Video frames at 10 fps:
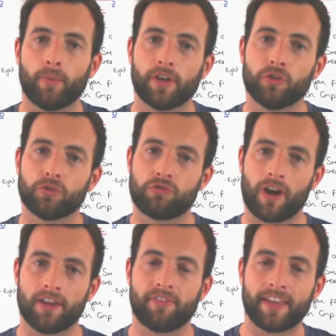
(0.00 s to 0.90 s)
when you're
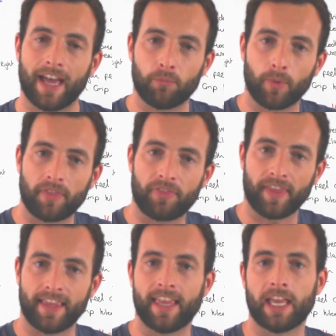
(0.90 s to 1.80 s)
driving and we're
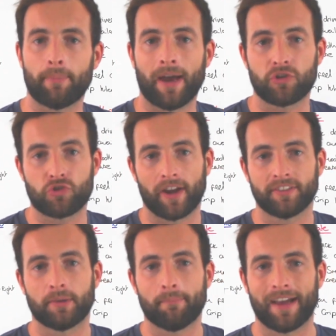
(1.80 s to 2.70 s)
thinking about
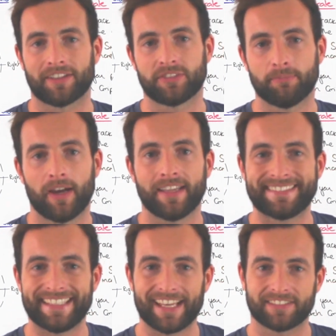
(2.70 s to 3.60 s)
trying to
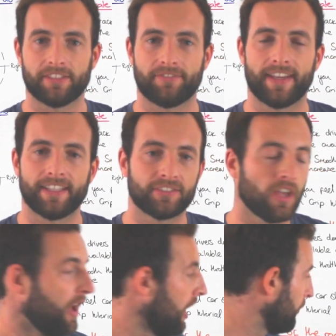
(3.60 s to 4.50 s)
maximize the exit phase
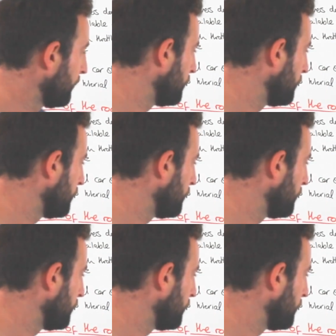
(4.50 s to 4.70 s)
of a